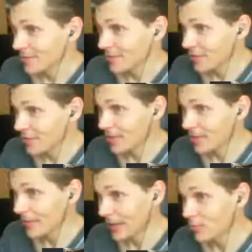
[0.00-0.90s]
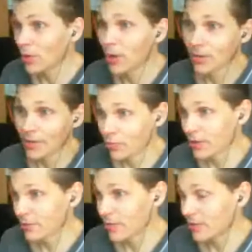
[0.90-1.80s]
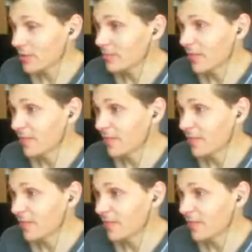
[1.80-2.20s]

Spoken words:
So something can, as we experienced.